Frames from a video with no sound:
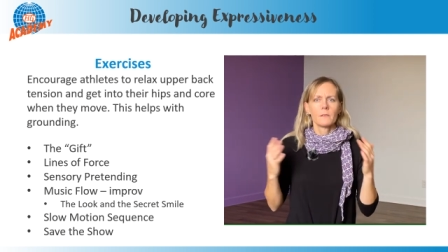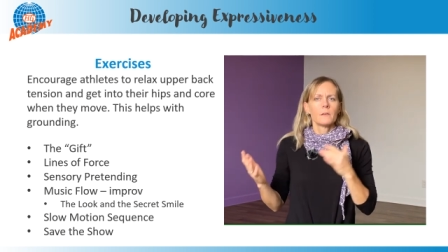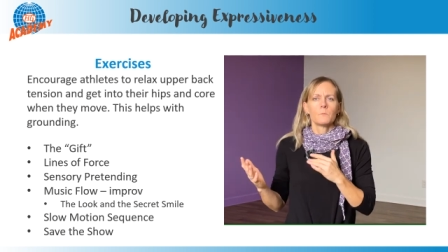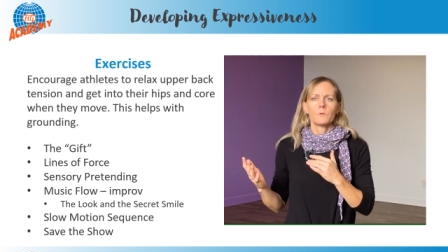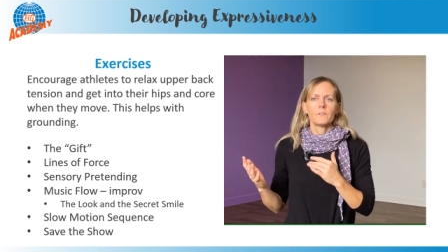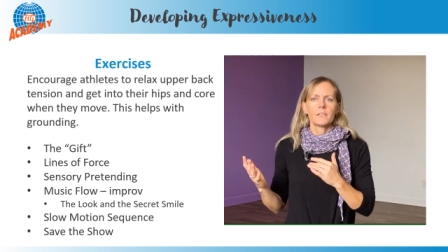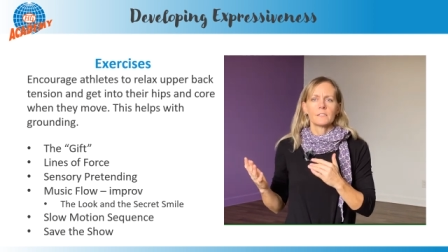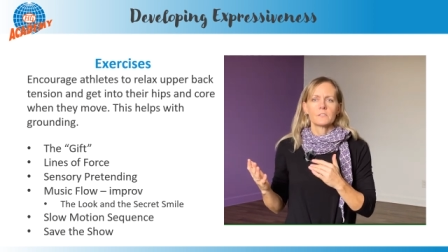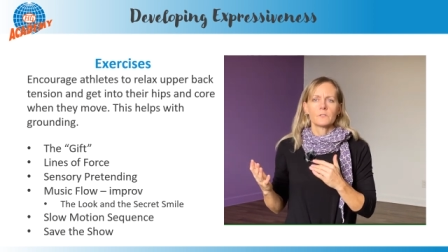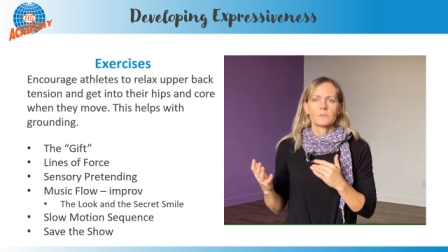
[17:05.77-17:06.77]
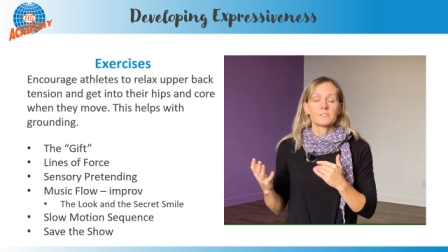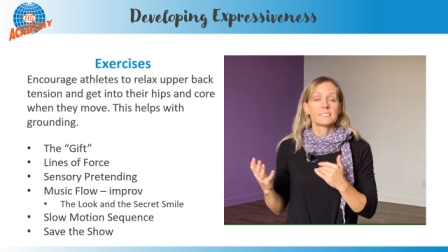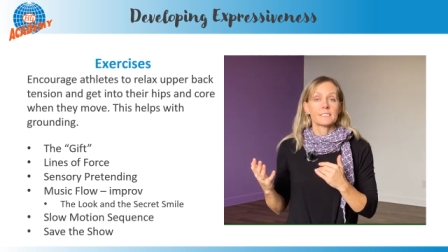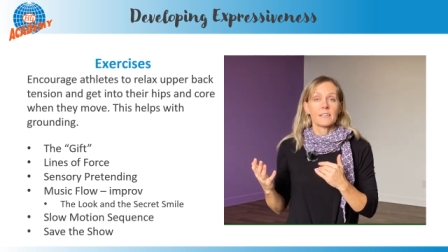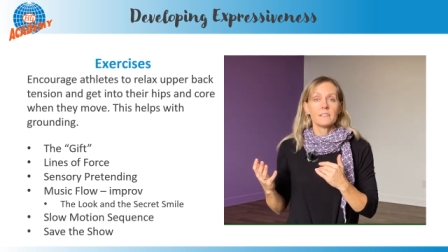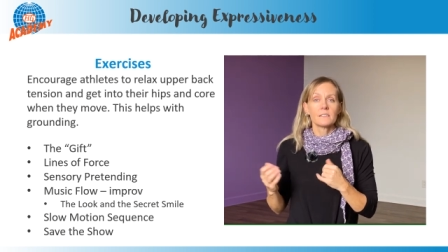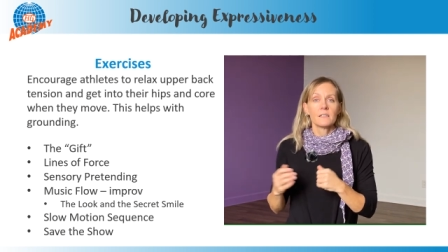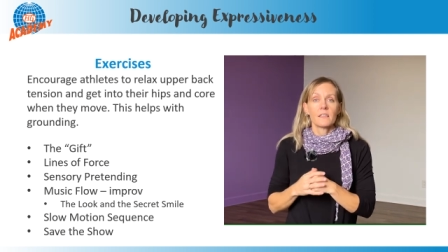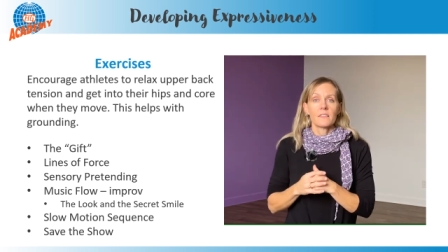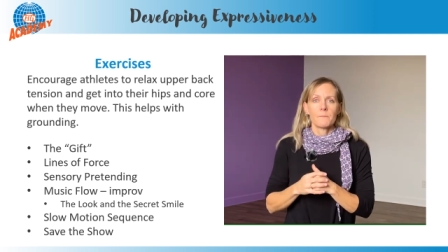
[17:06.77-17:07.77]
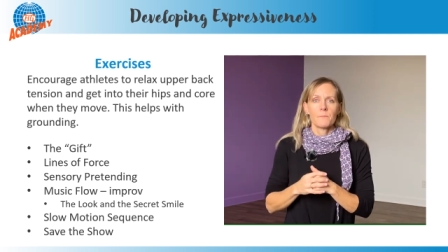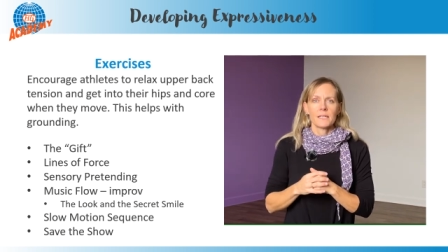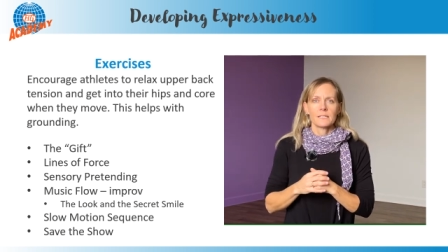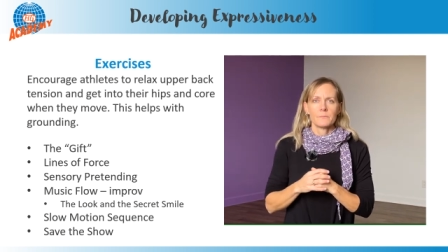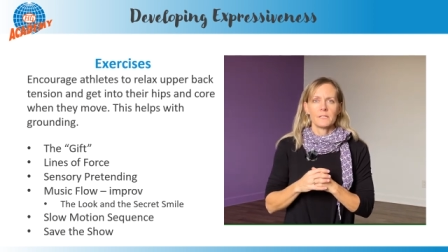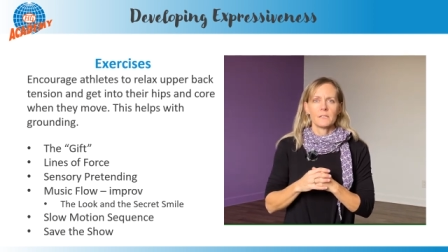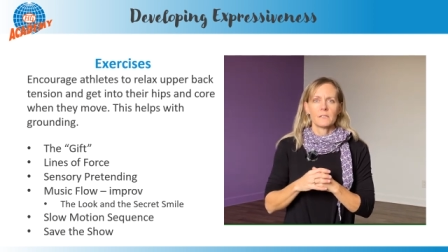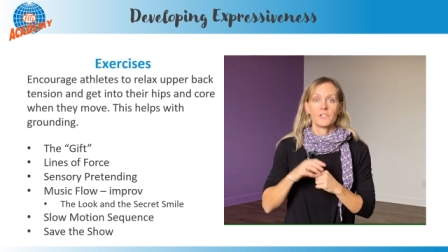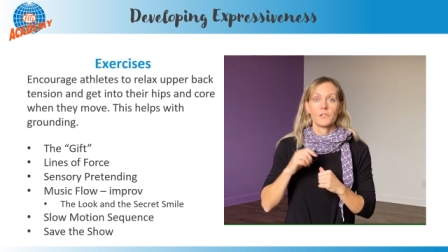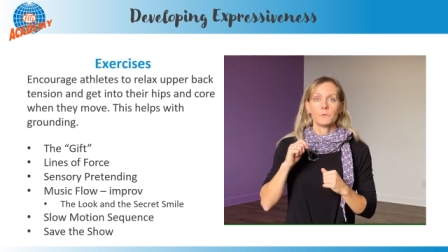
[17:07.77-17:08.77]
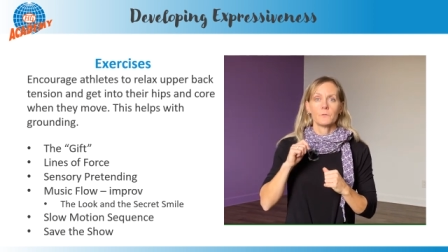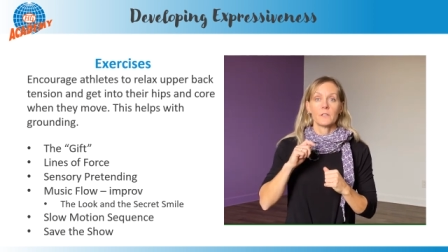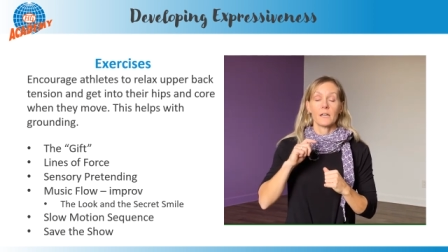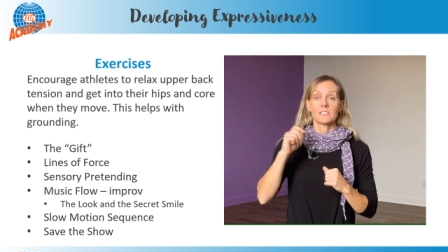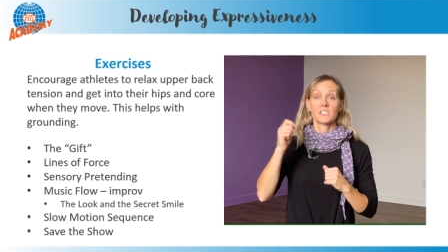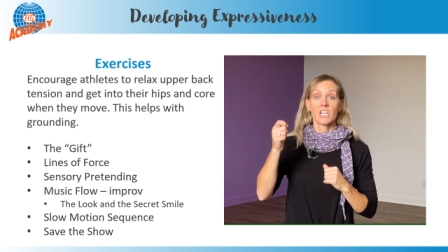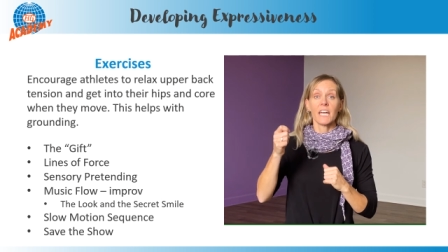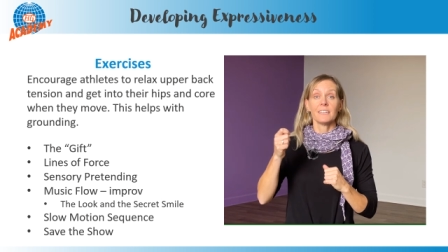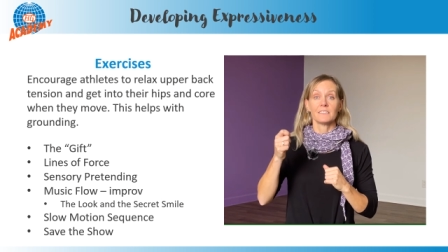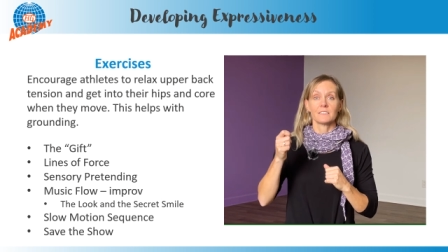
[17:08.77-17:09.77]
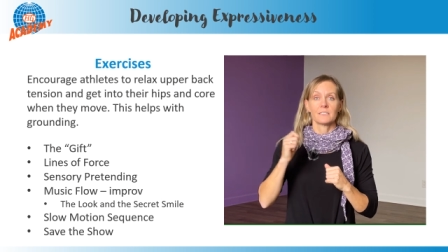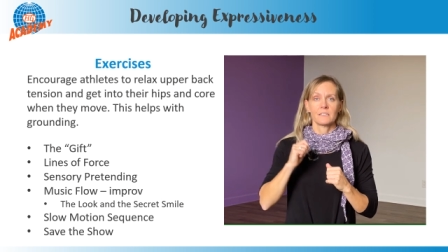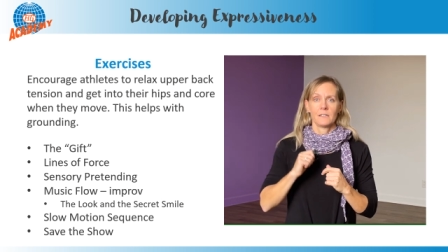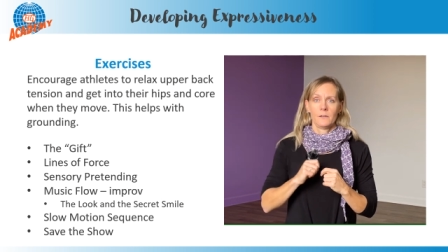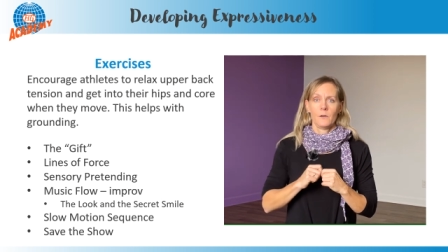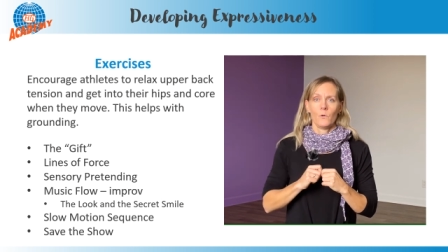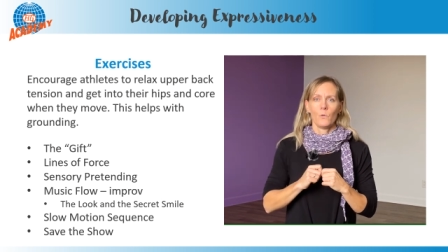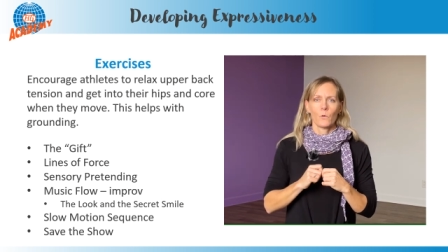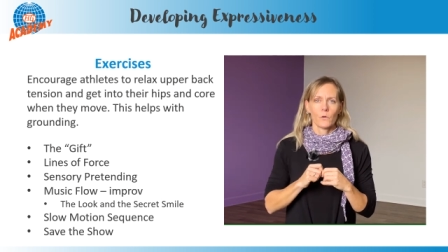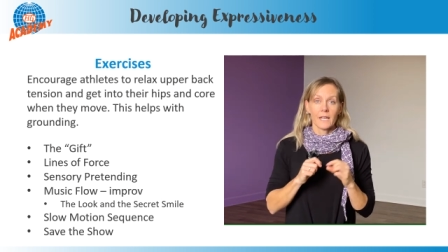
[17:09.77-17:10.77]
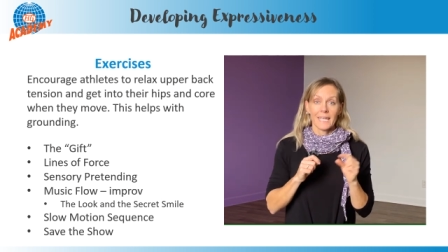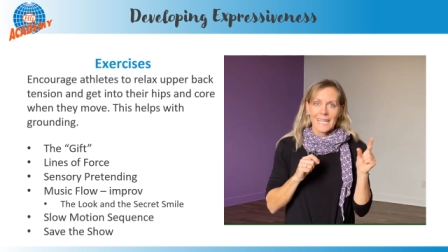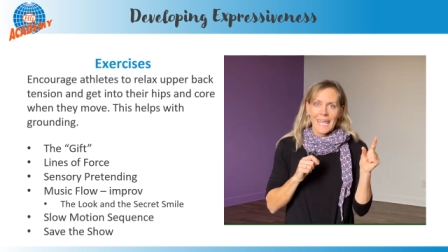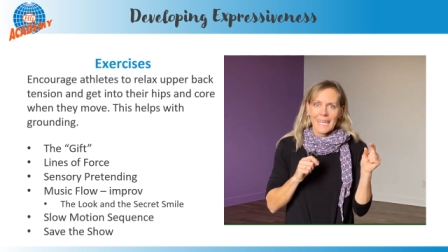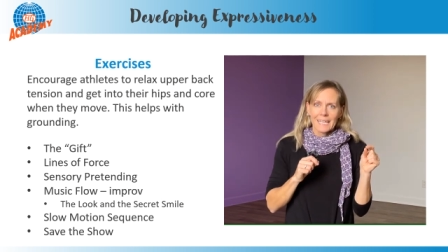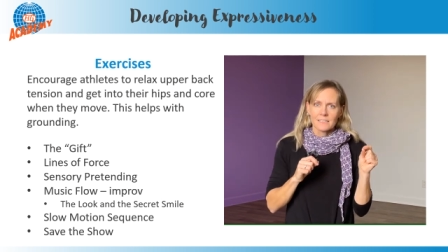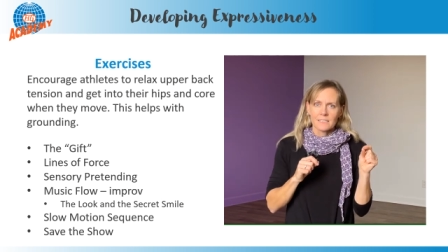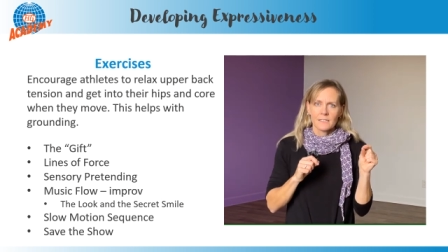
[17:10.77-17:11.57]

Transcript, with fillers: Moving into sight, they might be cued a giant or an ant.